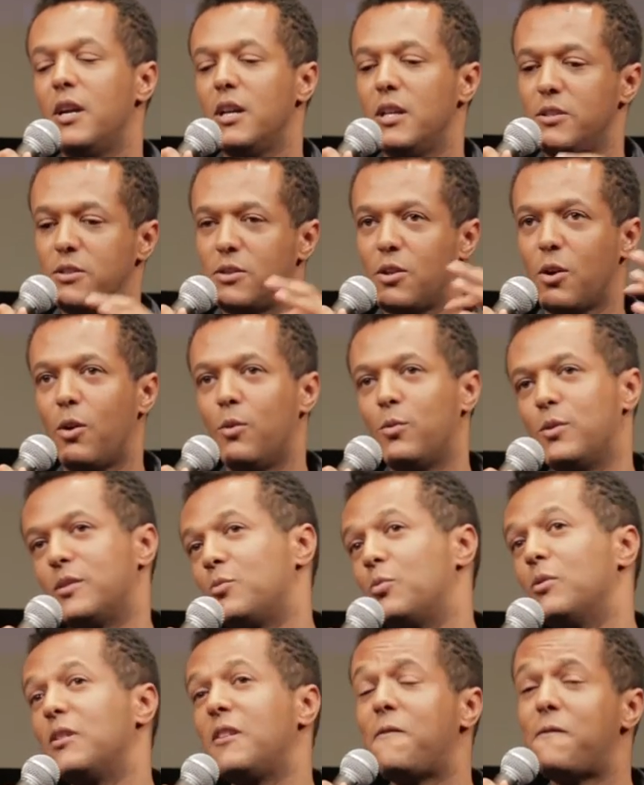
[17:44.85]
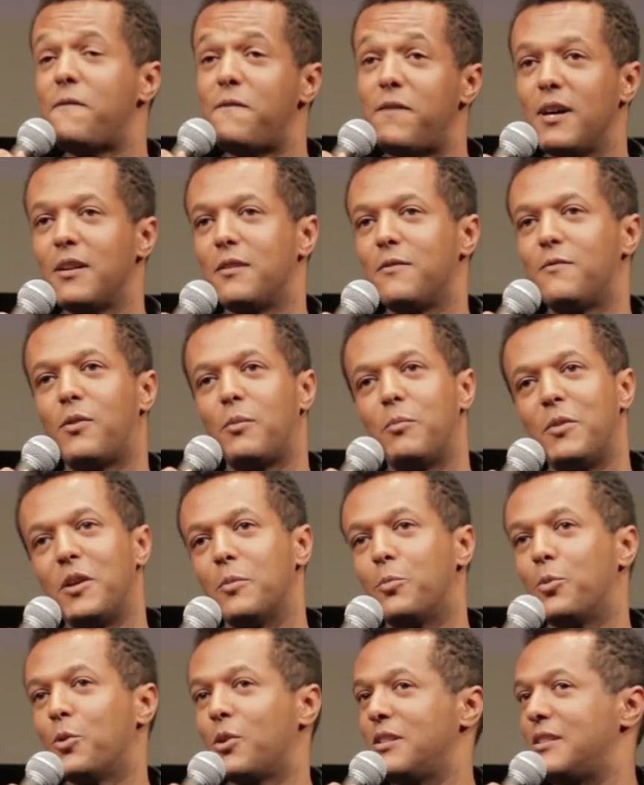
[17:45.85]
So it was really fun for me to
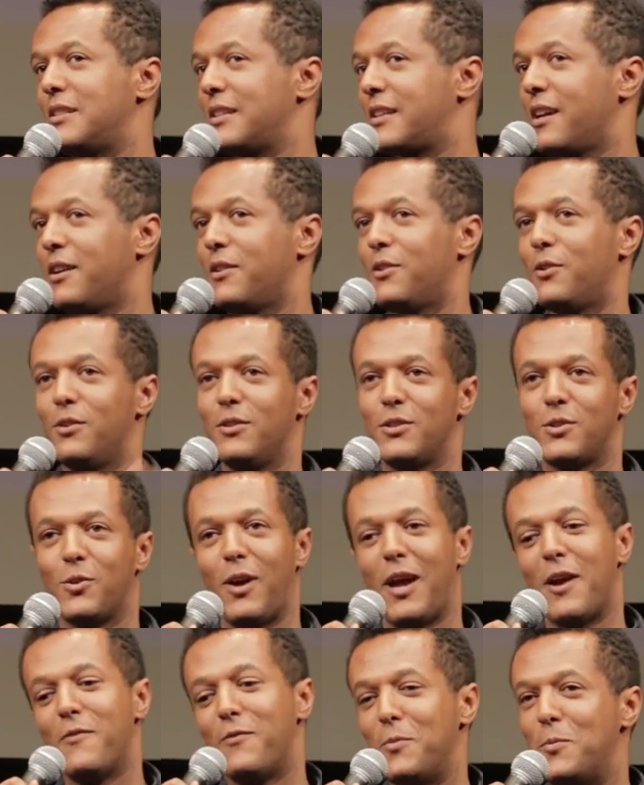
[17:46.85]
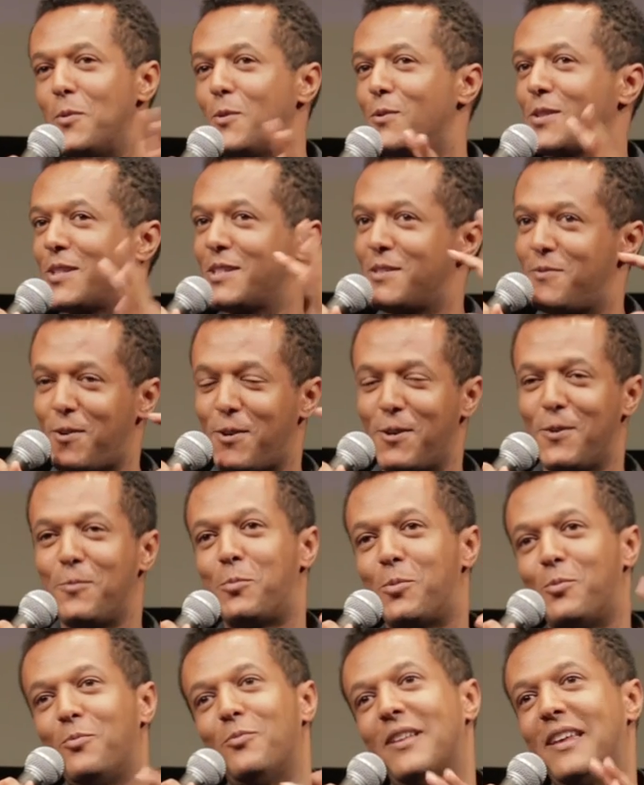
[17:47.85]
put it together. And so every music is very,
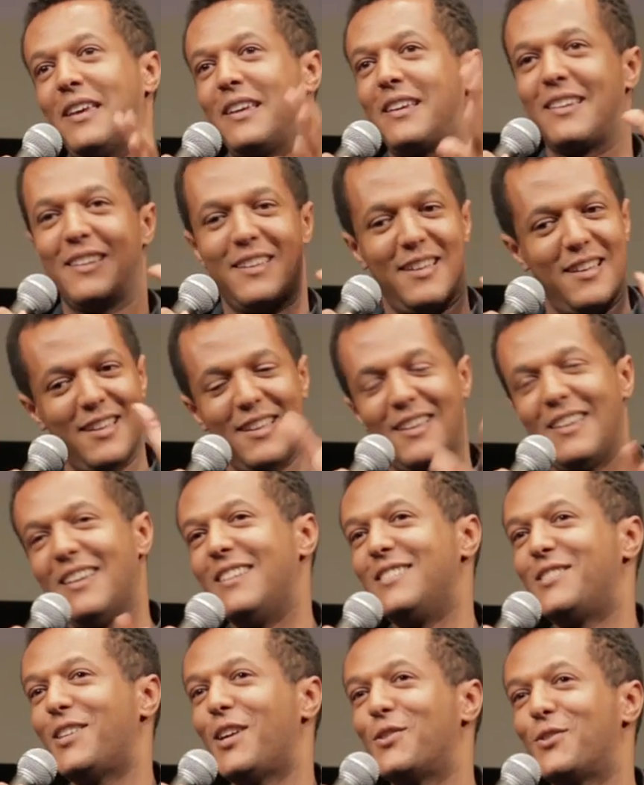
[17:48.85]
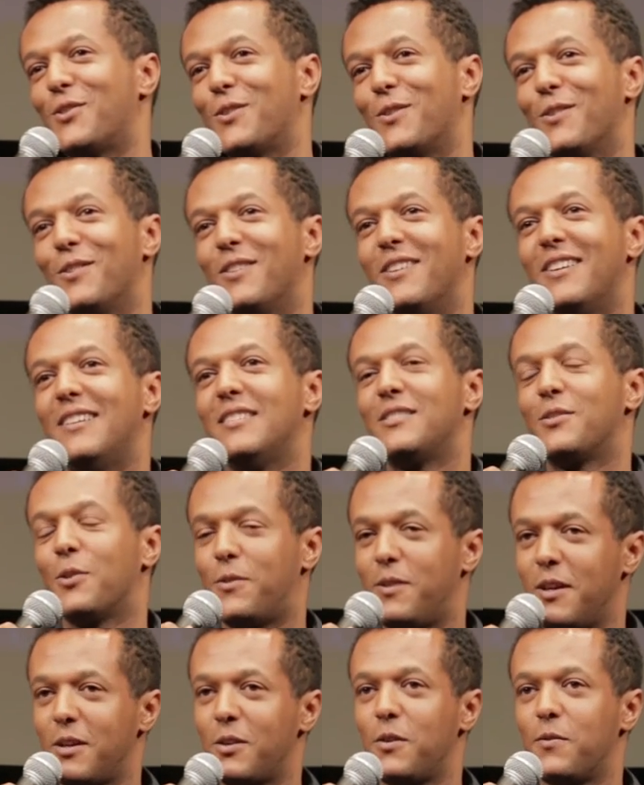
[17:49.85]
like, intentional. So
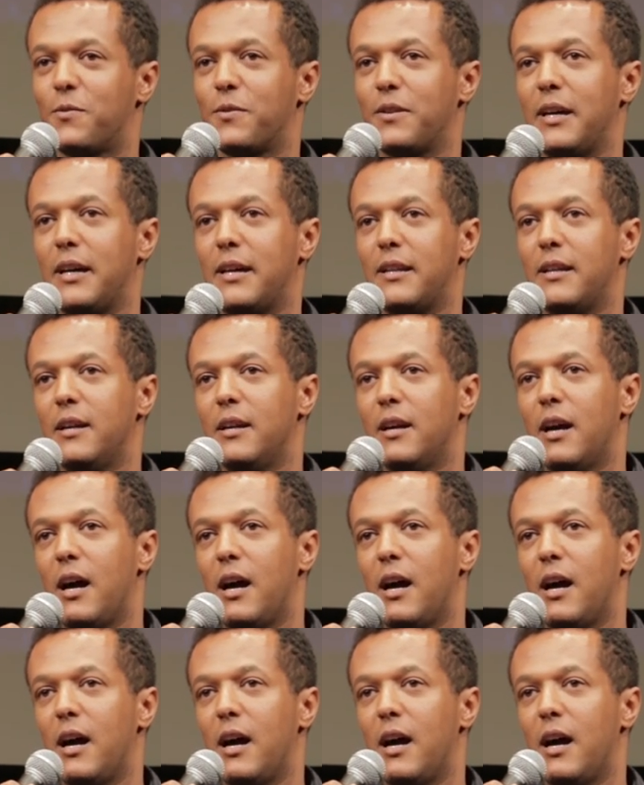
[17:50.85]
thank you for that.